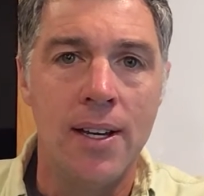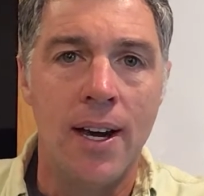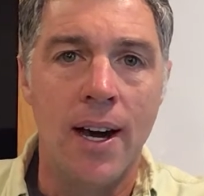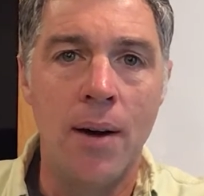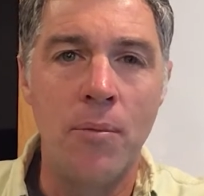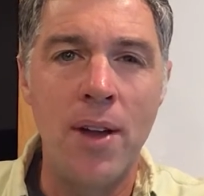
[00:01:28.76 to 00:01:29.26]

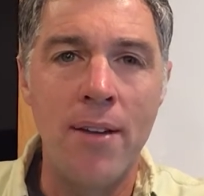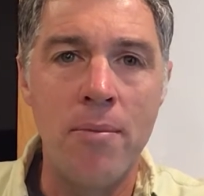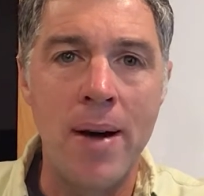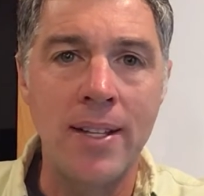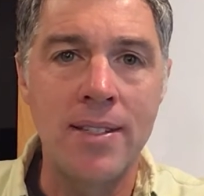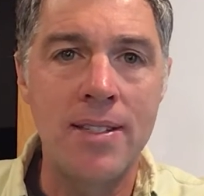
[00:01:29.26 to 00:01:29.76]
Um, we have
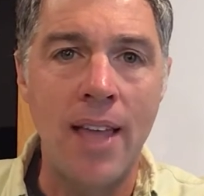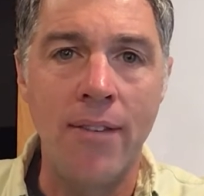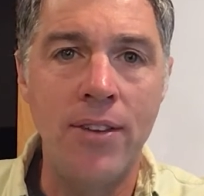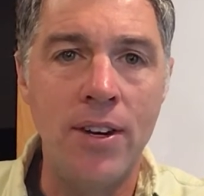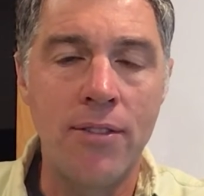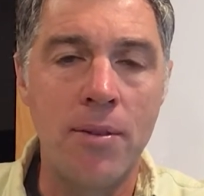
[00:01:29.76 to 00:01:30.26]
about
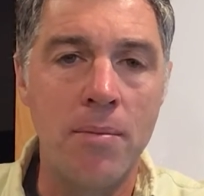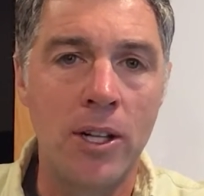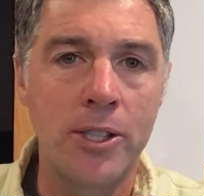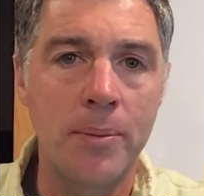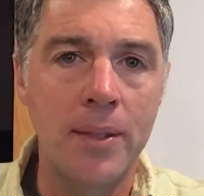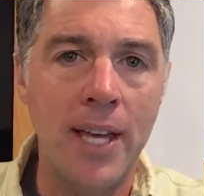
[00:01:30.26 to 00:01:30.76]
seven different
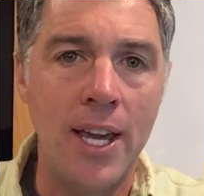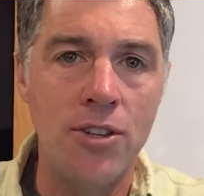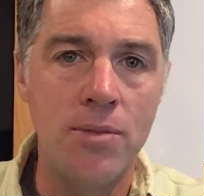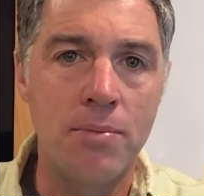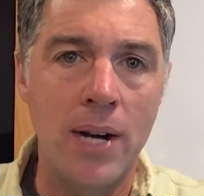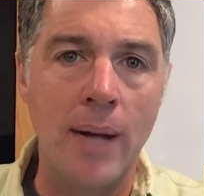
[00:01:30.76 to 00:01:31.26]

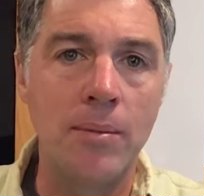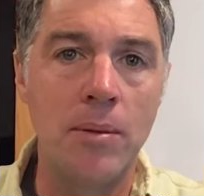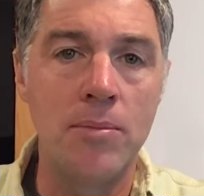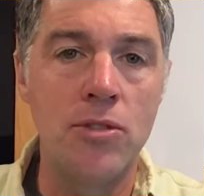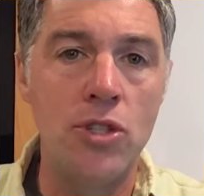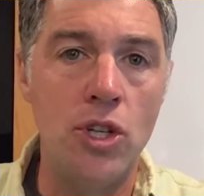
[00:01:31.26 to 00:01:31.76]
multiplication
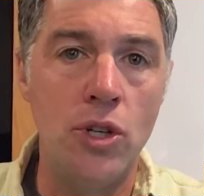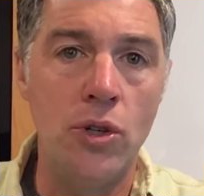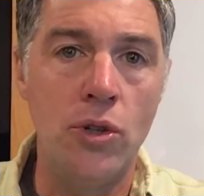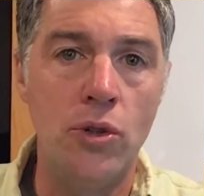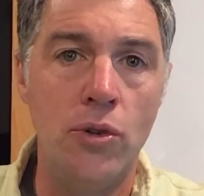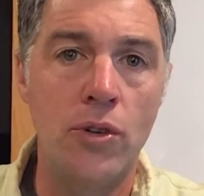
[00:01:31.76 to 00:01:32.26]
problems
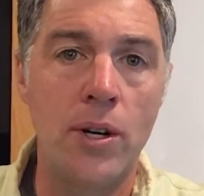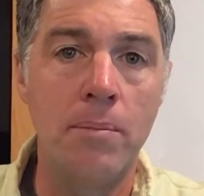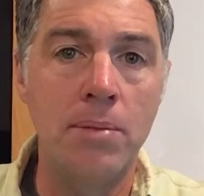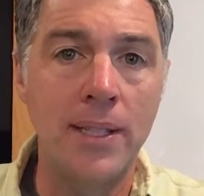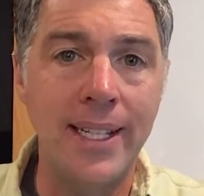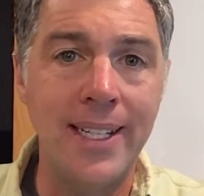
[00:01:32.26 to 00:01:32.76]
to
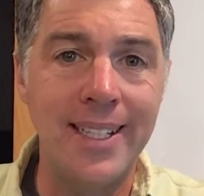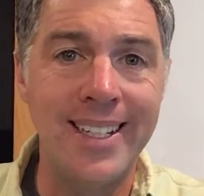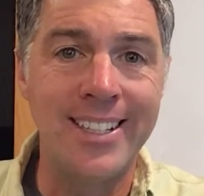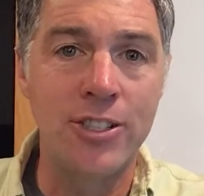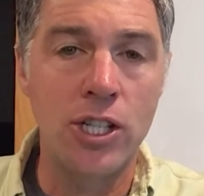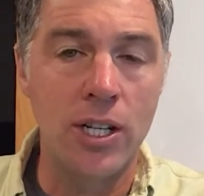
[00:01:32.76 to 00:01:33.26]
complete
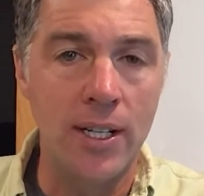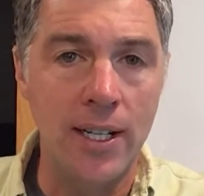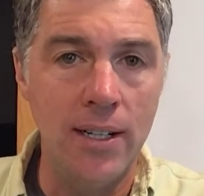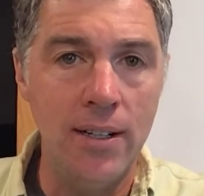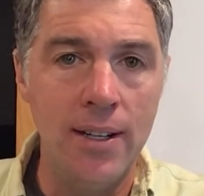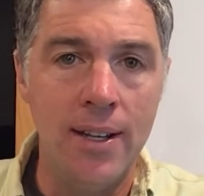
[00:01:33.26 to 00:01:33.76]
and turn
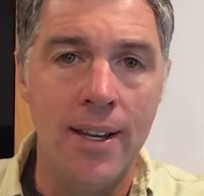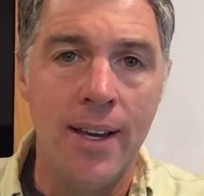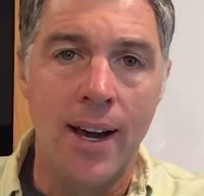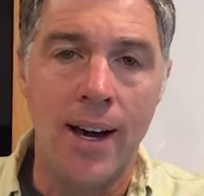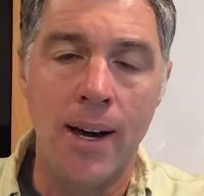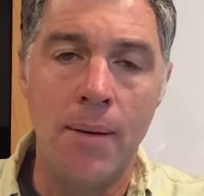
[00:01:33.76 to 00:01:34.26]
in.
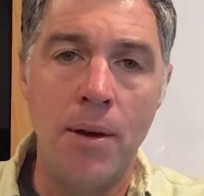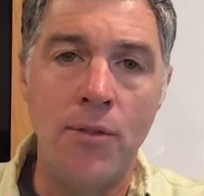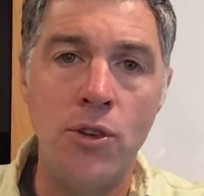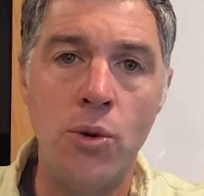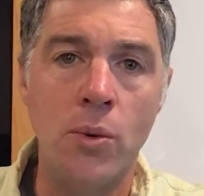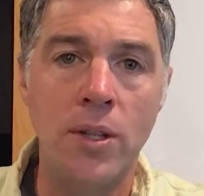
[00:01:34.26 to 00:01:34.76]
Um,
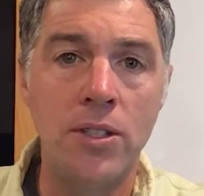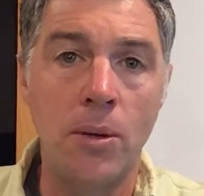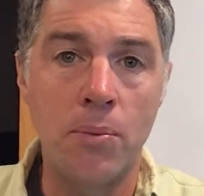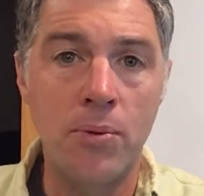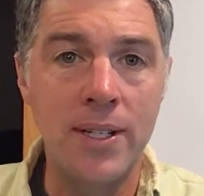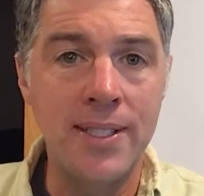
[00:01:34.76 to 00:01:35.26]
if you want to
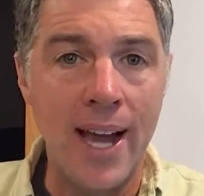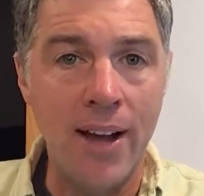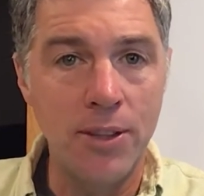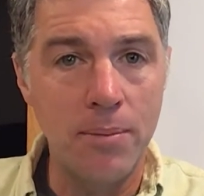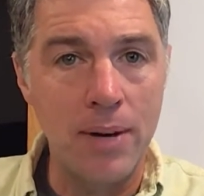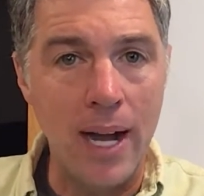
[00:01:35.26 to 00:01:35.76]
print
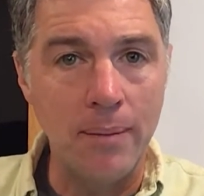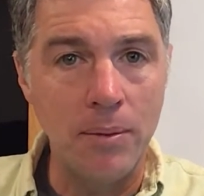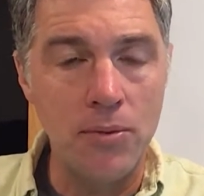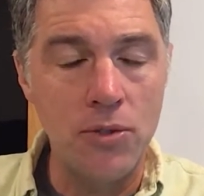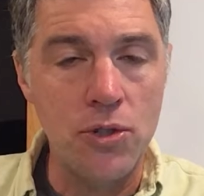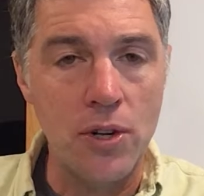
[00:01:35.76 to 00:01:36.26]
out the
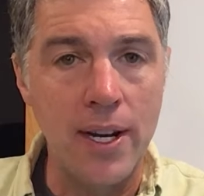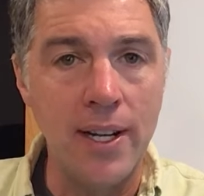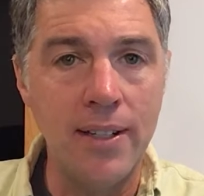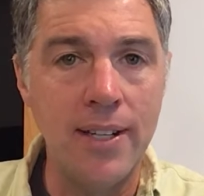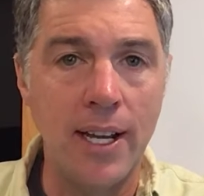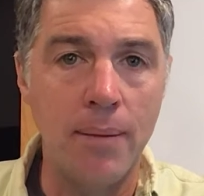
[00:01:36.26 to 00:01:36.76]
problem
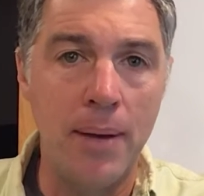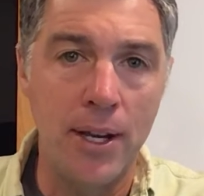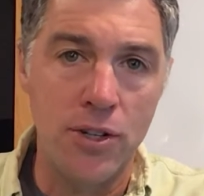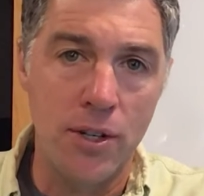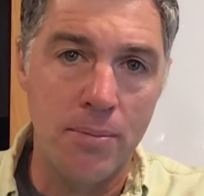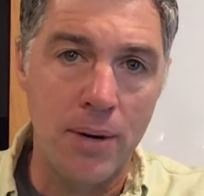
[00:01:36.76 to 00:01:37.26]
string, take a
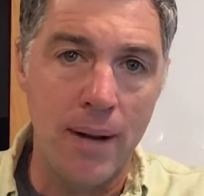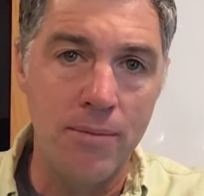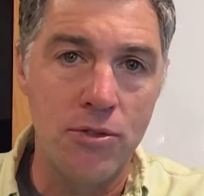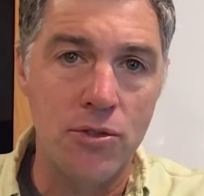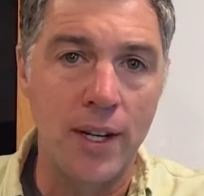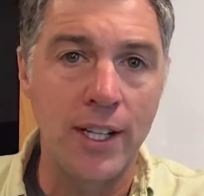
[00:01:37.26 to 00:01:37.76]
picture of the
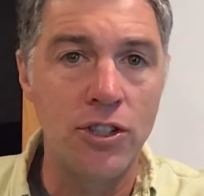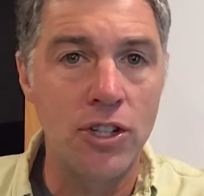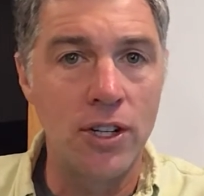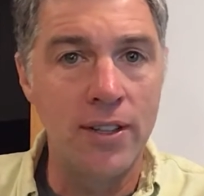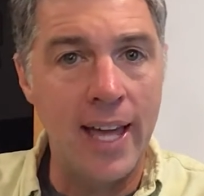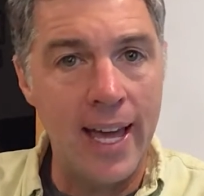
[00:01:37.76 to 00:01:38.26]
problem string and
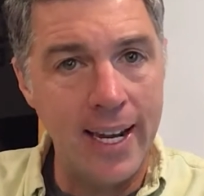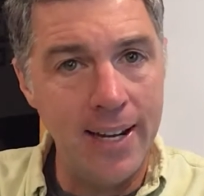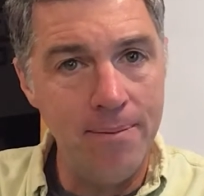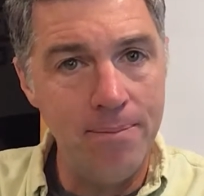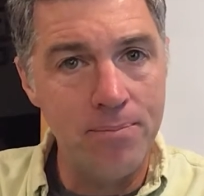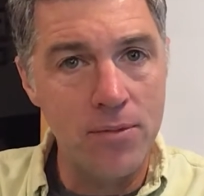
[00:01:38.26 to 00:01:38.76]
turn that
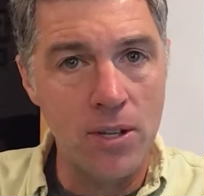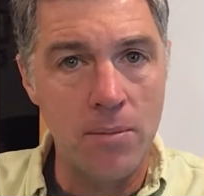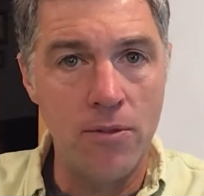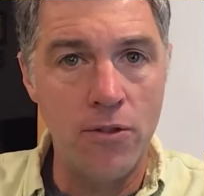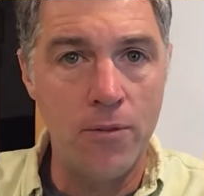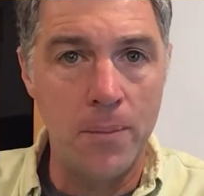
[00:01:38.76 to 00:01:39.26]
in. Some
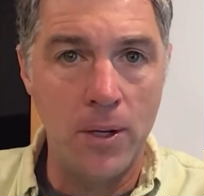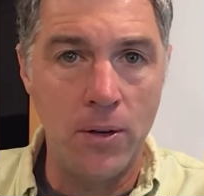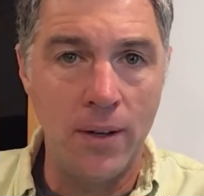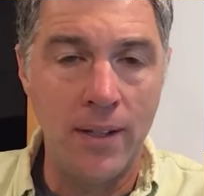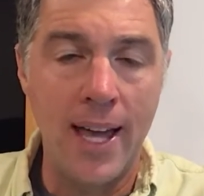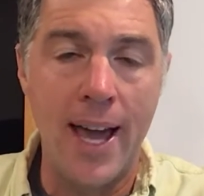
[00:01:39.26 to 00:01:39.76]
of you have been
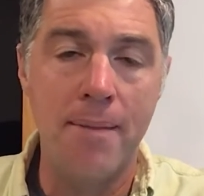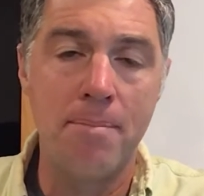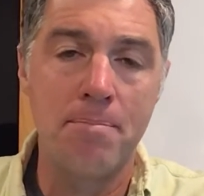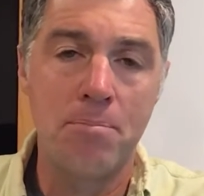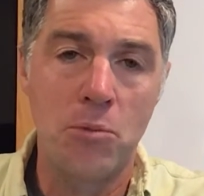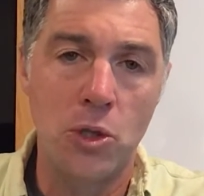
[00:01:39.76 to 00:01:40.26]
doing that.
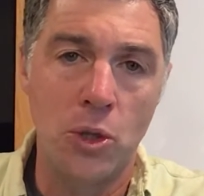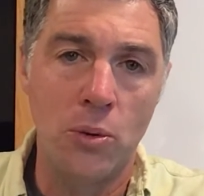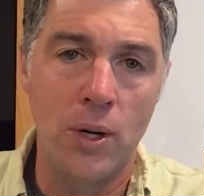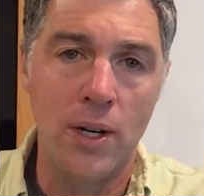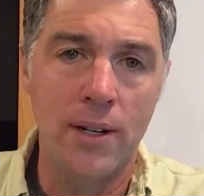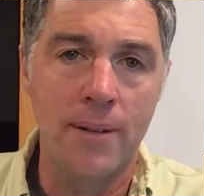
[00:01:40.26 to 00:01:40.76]
Good
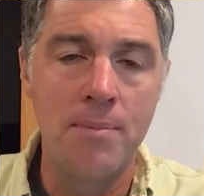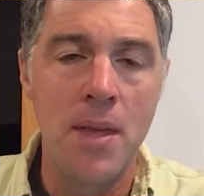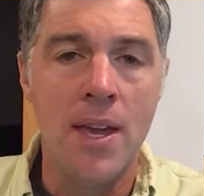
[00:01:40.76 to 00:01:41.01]
work.